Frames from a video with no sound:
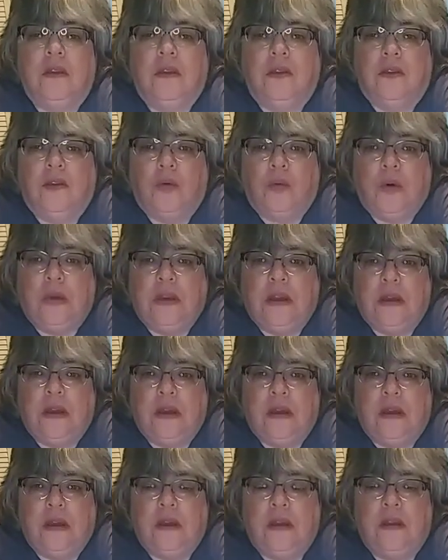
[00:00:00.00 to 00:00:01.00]
one
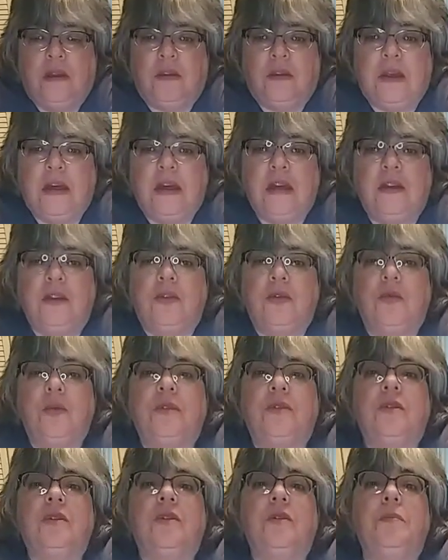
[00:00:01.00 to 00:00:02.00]
that the angel
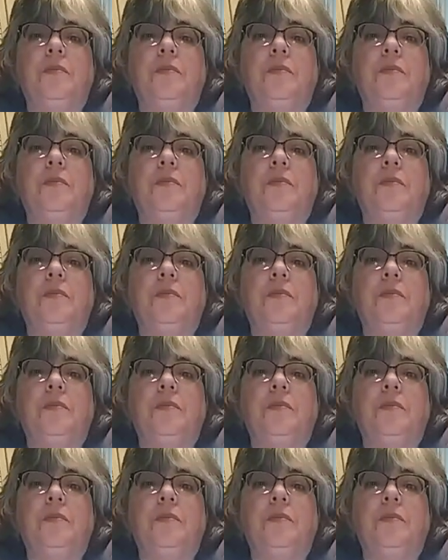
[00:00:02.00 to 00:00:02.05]
with the